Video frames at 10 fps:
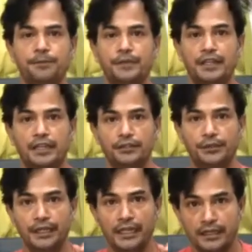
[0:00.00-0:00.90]
There are
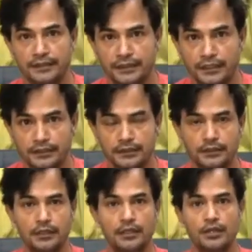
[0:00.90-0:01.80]
three asanas:
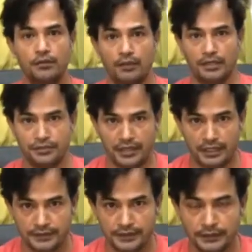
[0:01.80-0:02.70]

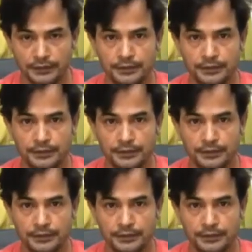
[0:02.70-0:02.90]
Vajrasana,